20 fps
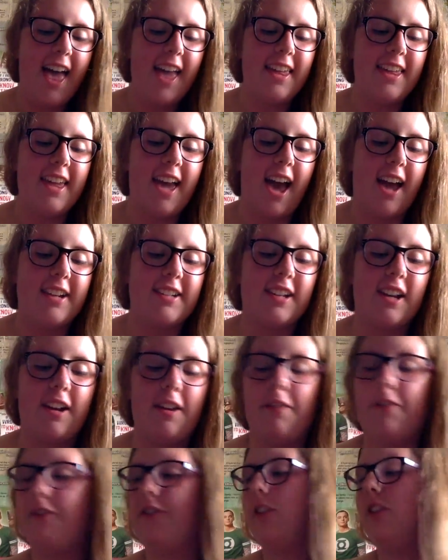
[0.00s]
Yeah, I actually got
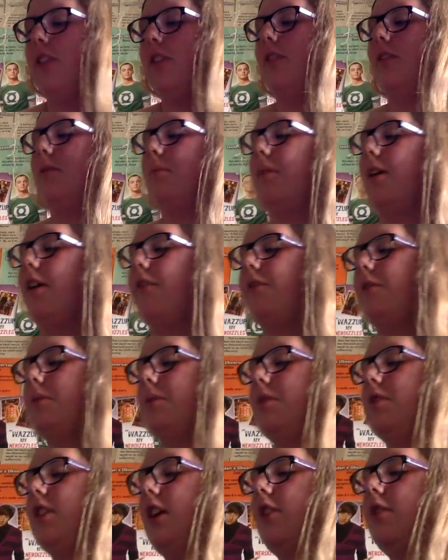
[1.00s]
a few
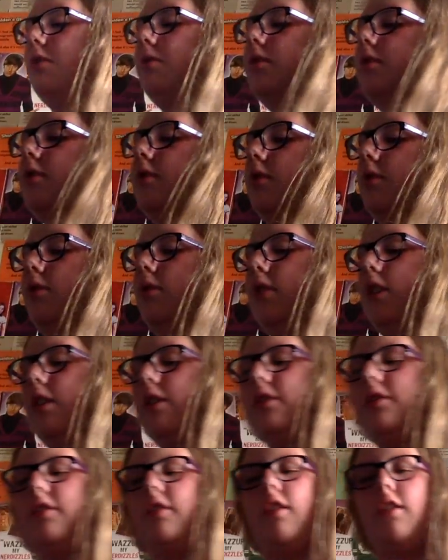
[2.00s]
perfumes which I thought was cool. I
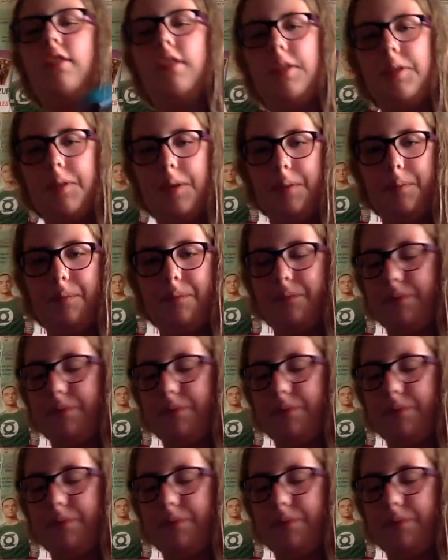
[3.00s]
also got this one.